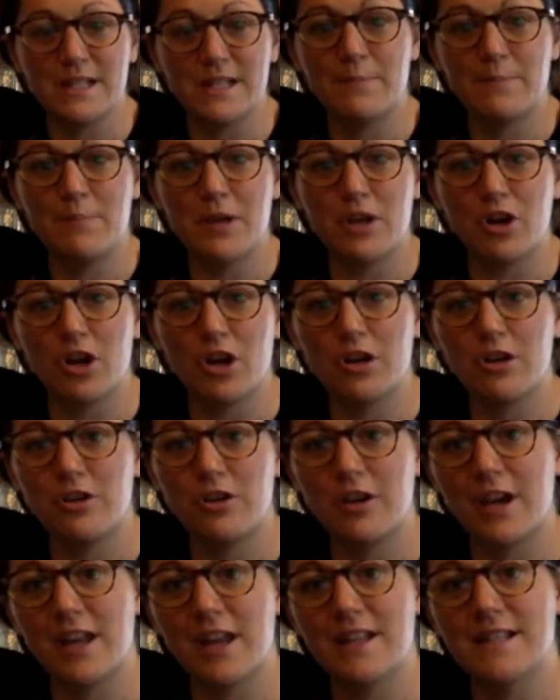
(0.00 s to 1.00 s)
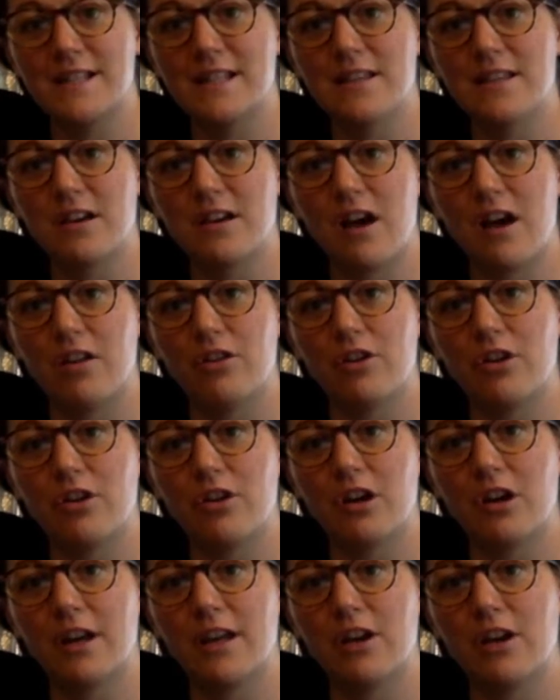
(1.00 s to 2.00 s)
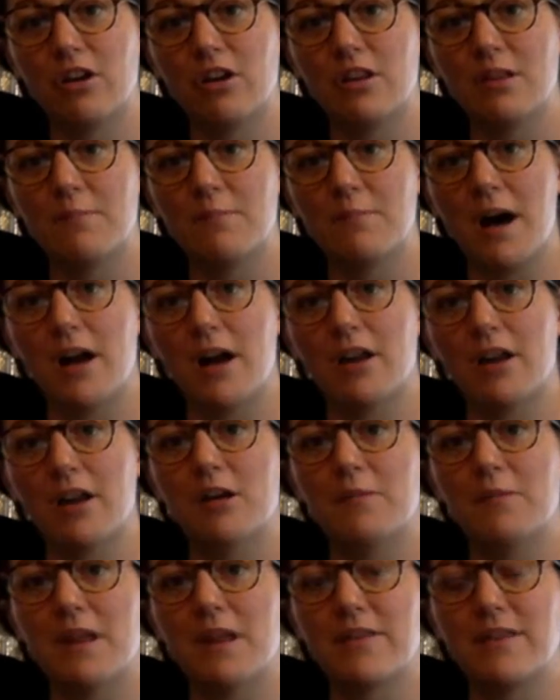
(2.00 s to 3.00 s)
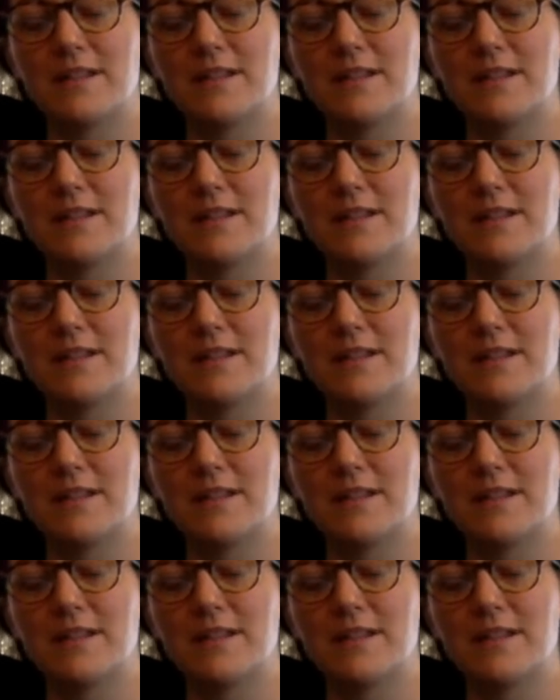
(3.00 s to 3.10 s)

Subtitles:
bitter, you can kind of see the color here in the bottom and at the